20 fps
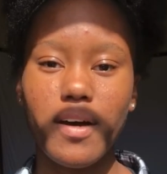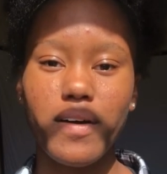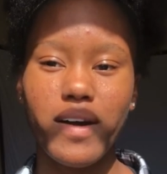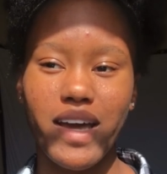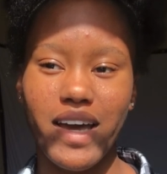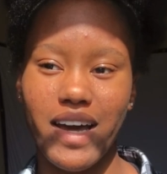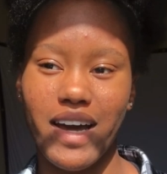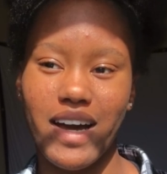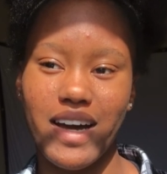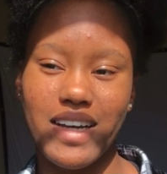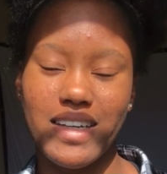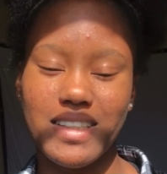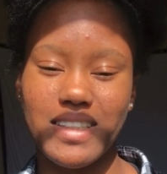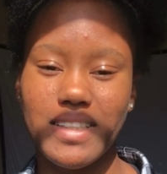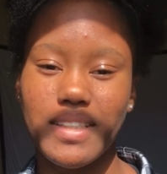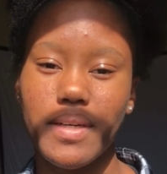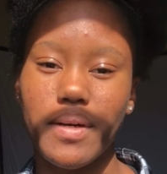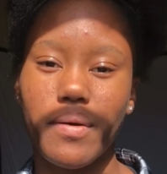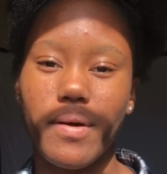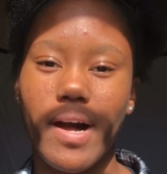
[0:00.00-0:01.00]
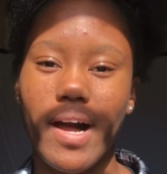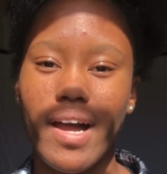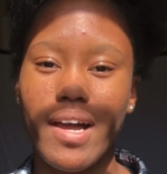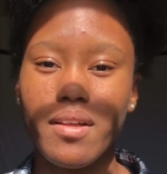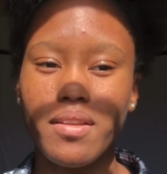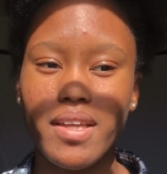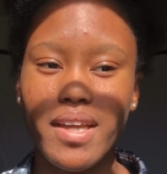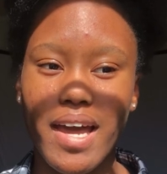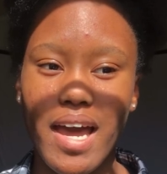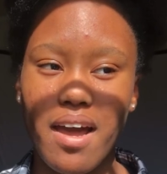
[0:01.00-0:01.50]
Okay guys, so
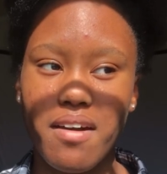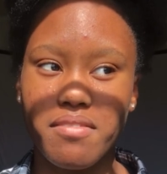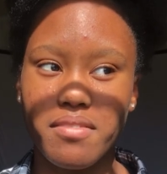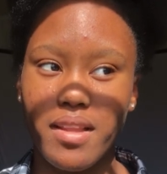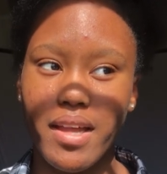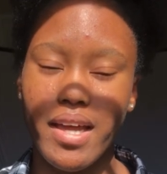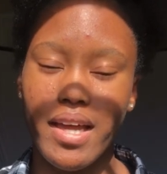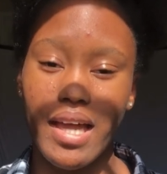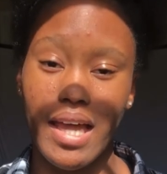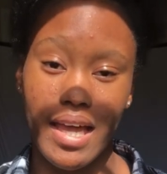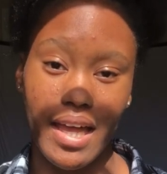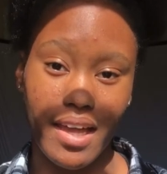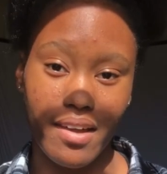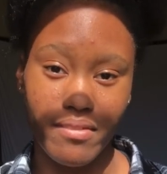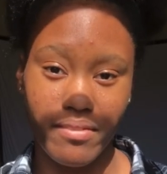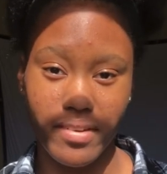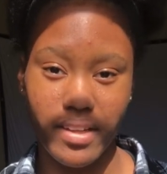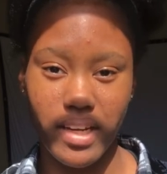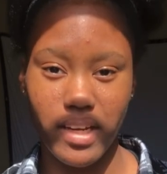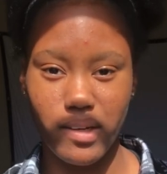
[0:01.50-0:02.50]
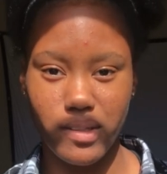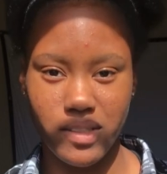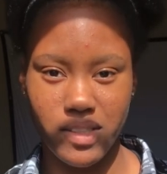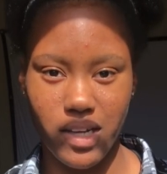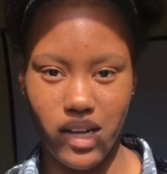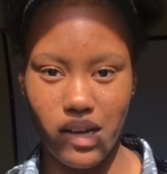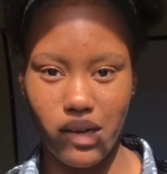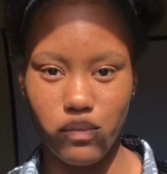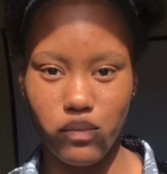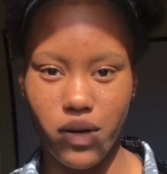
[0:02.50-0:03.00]
I only have like 8
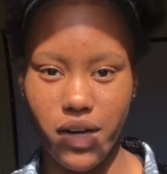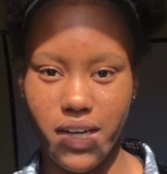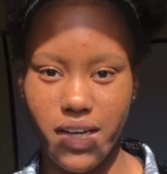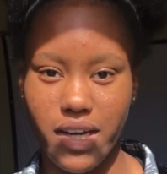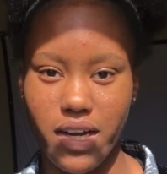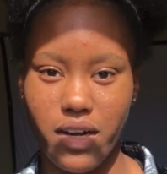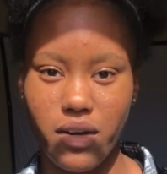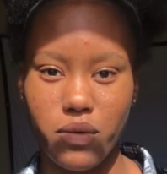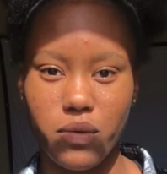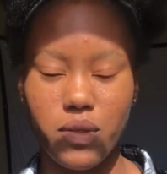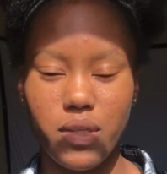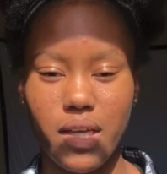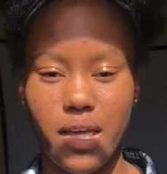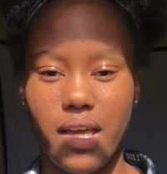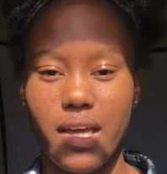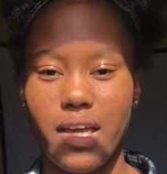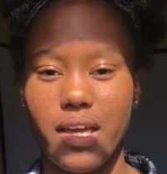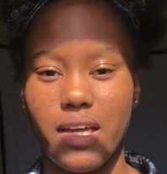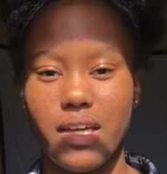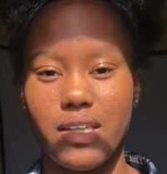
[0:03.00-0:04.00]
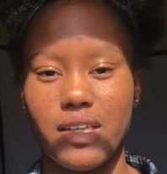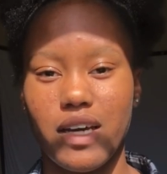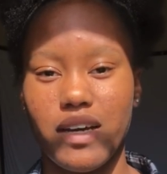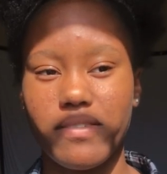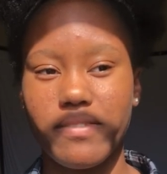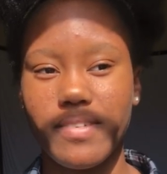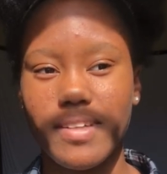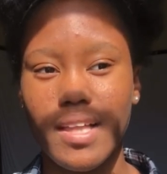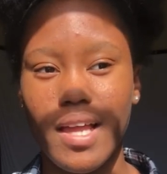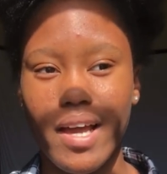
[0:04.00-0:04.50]
videos up right now, and
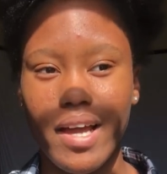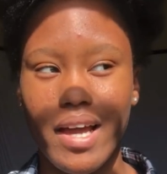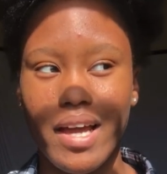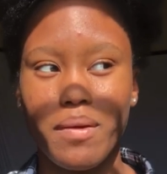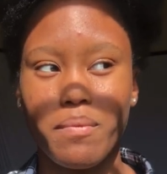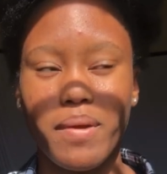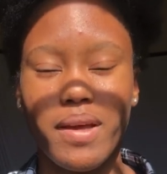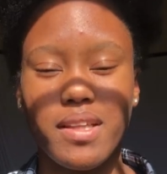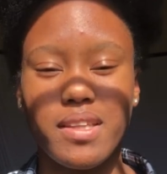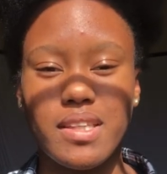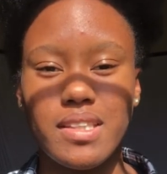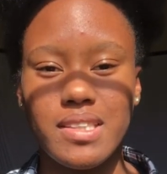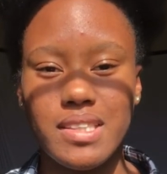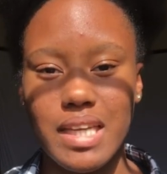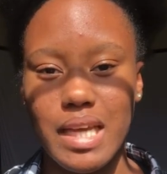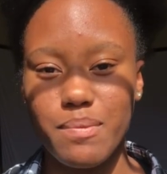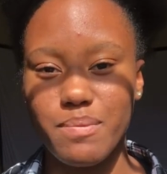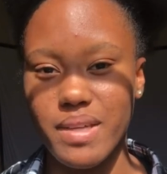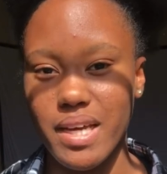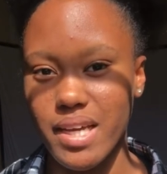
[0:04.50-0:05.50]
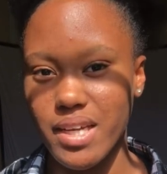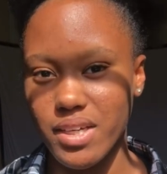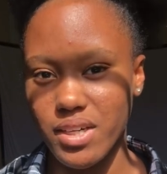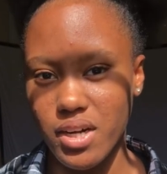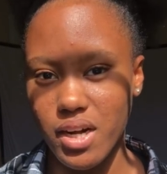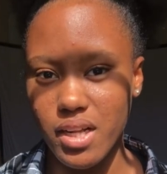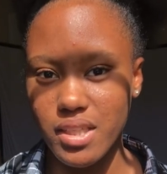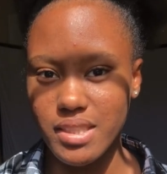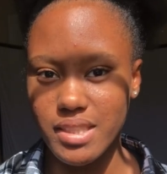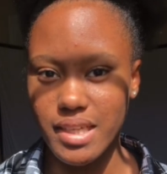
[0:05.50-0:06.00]
I feel like I make the same kind
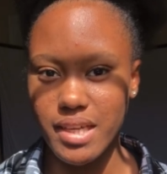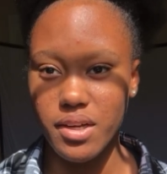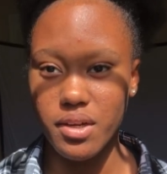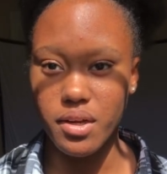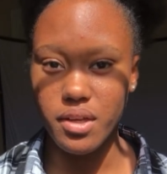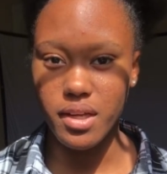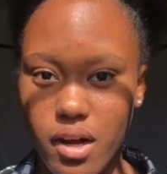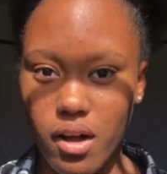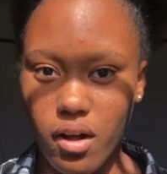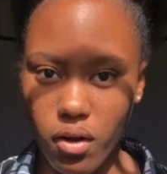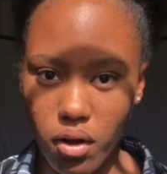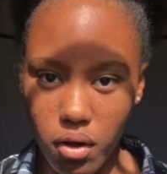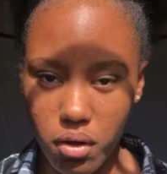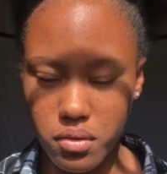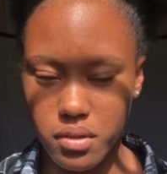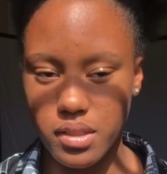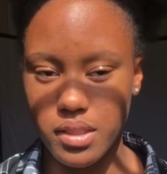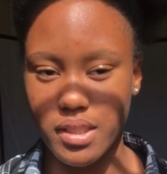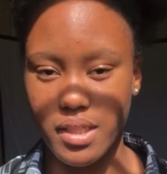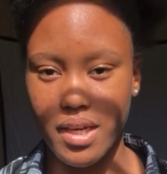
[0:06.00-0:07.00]
of content all the